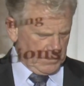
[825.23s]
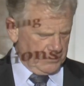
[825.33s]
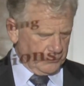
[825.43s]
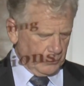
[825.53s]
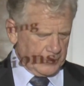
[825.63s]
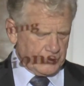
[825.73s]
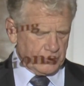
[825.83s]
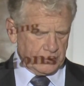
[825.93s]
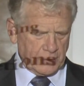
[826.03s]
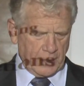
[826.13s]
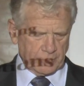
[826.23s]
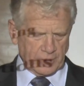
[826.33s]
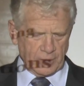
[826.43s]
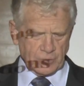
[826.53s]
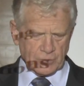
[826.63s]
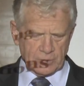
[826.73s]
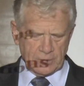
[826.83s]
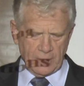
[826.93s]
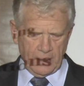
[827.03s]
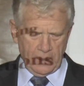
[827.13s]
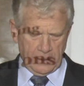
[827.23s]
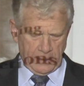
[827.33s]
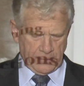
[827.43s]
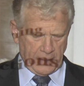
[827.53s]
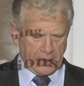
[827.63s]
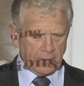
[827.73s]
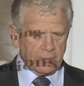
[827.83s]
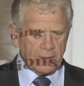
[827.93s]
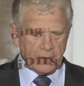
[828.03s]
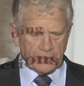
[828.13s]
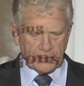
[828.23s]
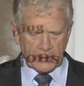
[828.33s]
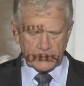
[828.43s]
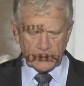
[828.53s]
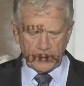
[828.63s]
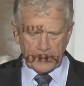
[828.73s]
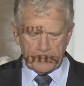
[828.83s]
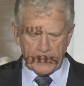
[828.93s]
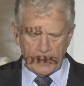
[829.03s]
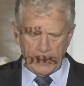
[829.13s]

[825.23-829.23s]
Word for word: influential congregation in that area at that time,